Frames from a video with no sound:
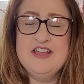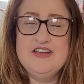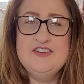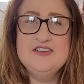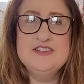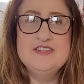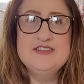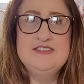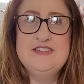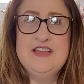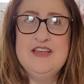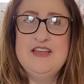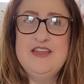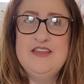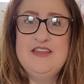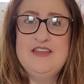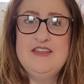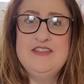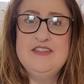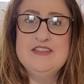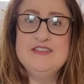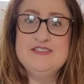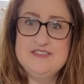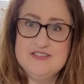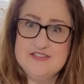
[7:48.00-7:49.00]
I just
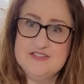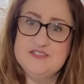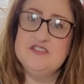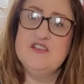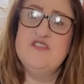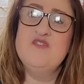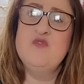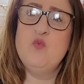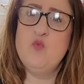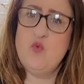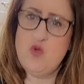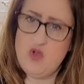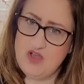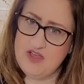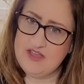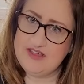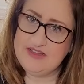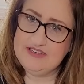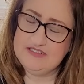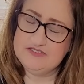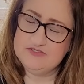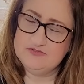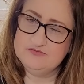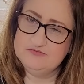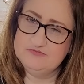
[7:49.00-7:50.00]
said the six of
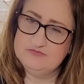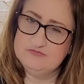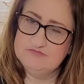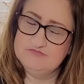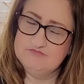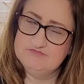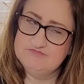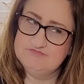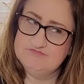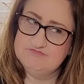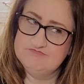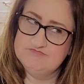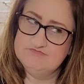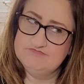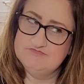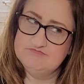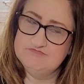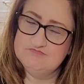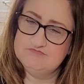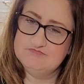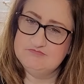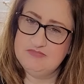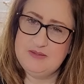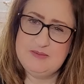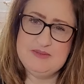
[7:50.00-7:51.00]
wine.
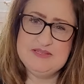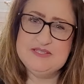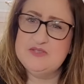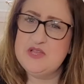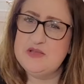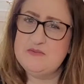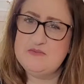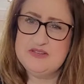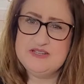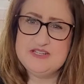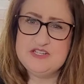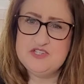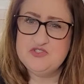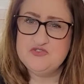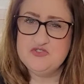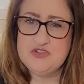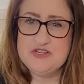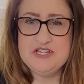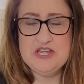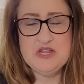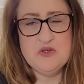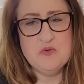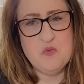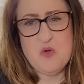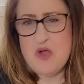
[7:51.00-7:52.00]
Maybe somebody's
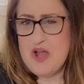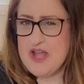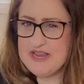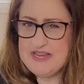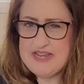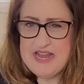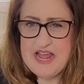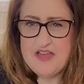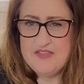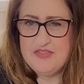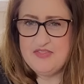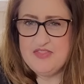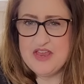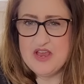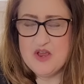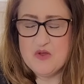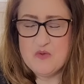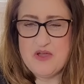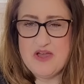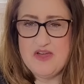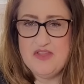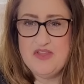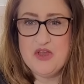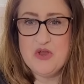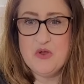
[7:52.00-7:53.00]
drinking wine out there
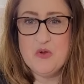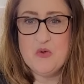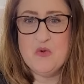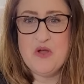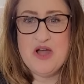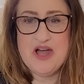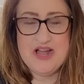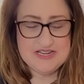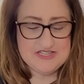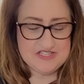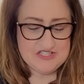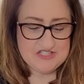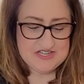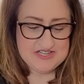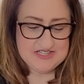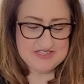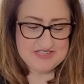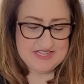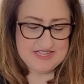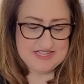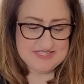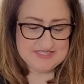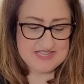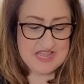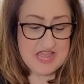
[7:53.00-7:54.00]
while they're watching
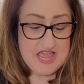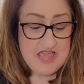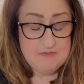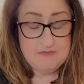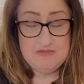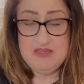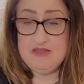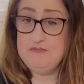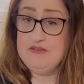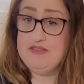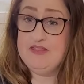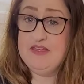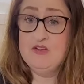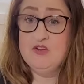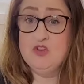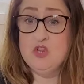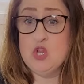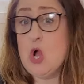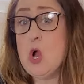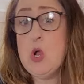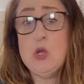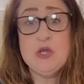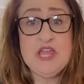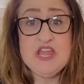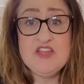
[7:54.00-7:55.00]
this. Maybe they're
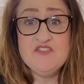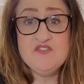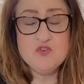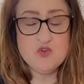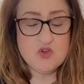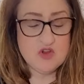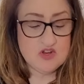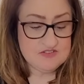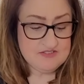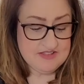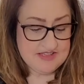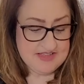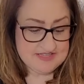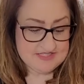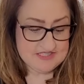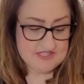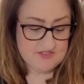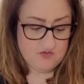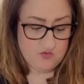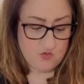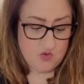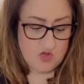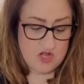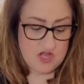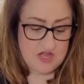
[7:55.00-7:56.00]
longing for a glass
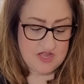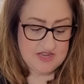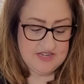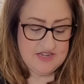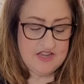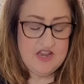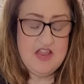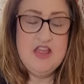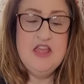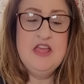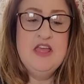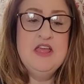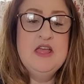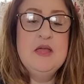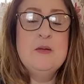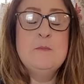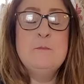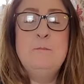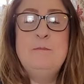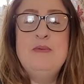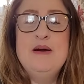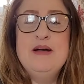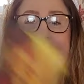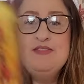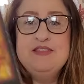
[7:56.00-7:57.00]
of wine.
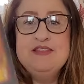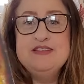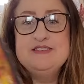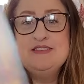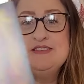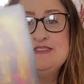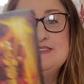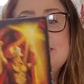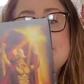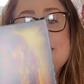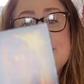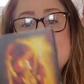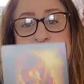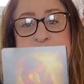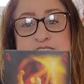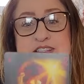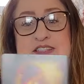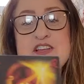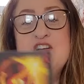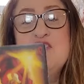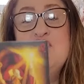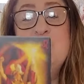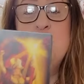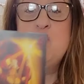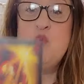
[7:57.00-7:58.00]
But this is the
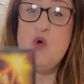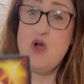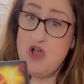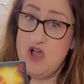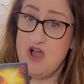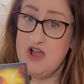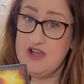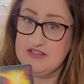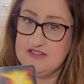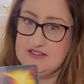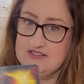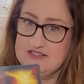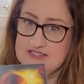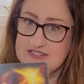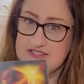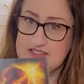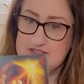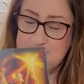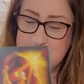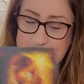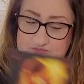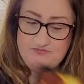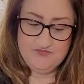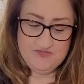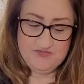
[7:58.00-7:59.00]
Six of Wands.